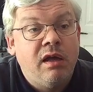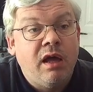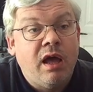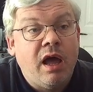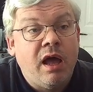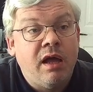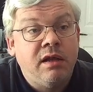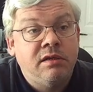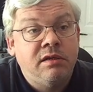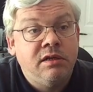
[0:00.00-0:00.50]

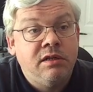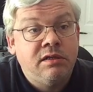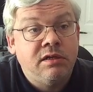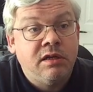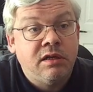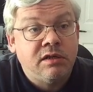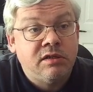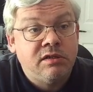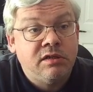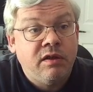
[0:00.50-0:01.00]
and d
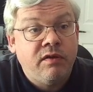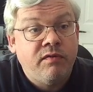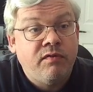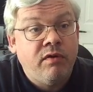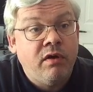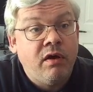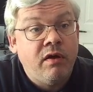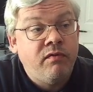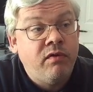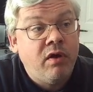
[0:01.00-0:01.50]
takes
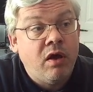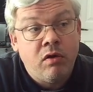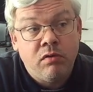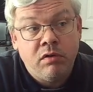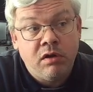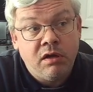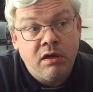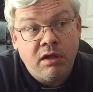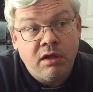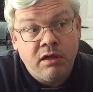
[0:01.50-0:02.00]
c5 only
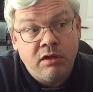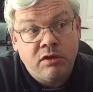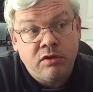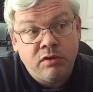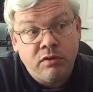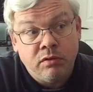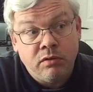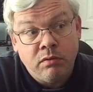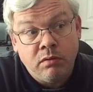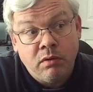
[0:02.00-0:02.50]
lead
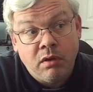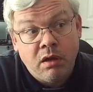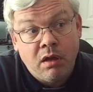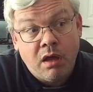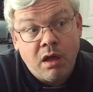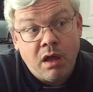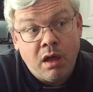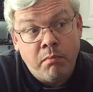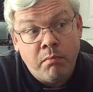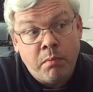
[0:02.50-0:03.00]
to
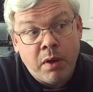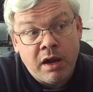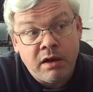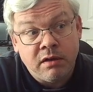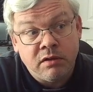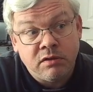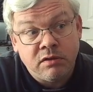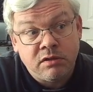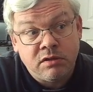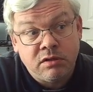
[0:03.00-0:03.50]
a
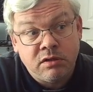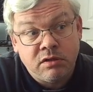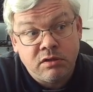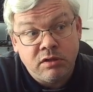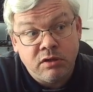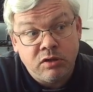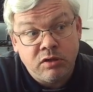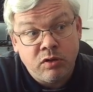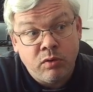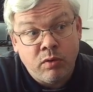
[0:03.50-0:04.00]
balanced
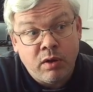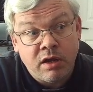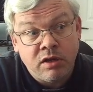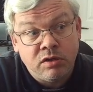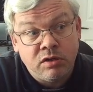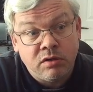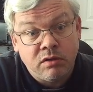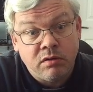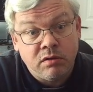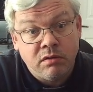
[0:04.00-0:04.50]

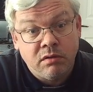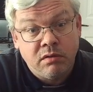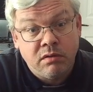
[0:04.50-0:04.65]
situation.